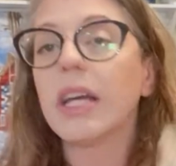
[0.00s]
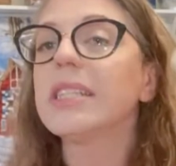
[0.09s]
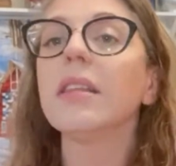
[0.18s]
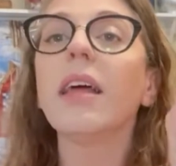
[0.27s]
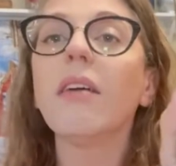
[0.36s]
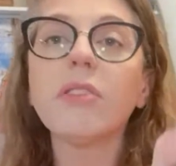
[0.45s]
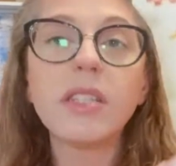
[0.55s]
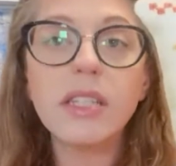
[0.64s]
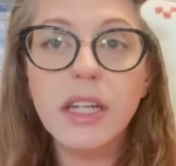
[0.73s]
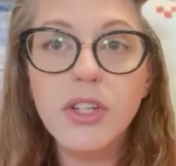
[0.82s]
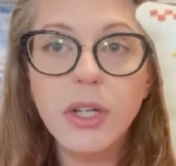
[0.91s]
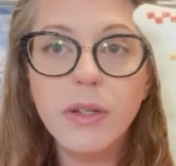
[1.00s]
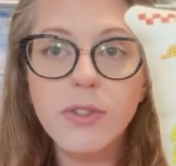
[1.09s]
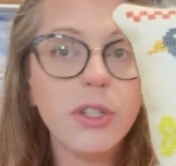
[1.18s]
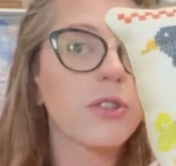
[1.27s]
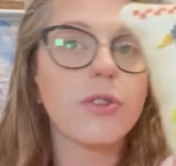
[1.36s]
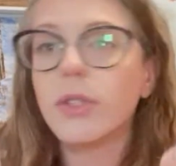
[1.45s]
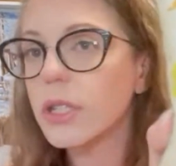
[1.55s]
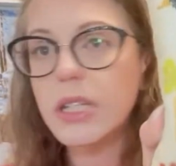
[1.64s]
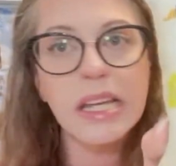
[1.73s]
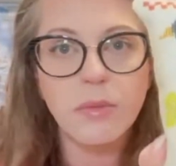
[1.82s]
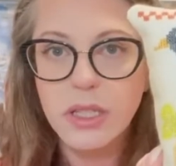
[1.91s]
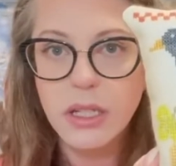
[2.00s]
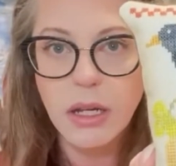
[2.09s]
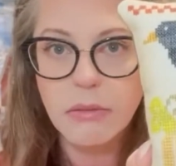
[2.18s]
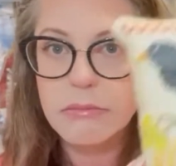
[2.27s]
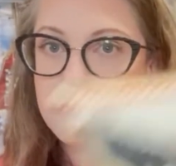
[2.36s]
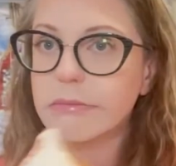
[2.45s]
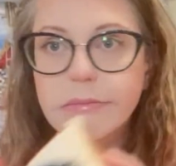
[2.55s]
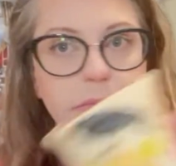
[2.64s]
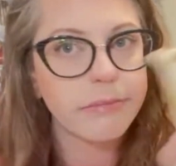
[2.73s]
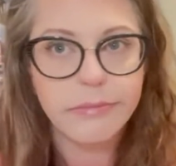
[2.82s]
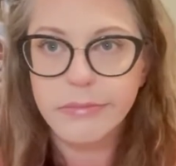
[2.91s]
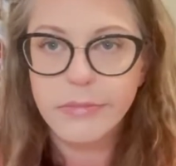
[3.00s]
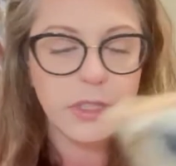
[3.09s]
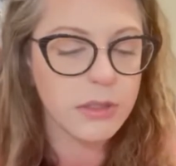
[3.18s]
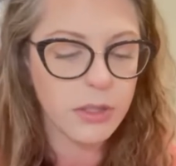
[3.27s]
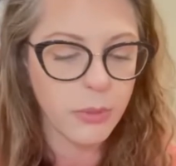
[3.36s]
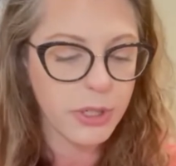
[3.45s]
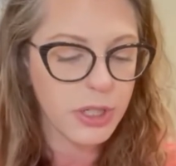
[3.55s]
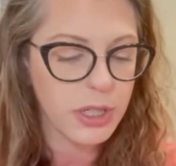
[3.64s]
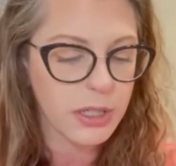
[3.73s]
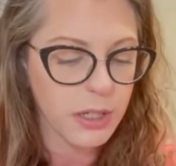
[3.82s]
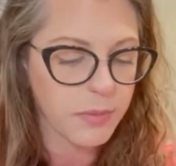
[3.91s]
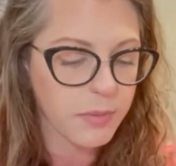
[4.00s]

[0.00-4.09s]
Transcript: It's 11 stitches. Just use the DMC. It's so much easier.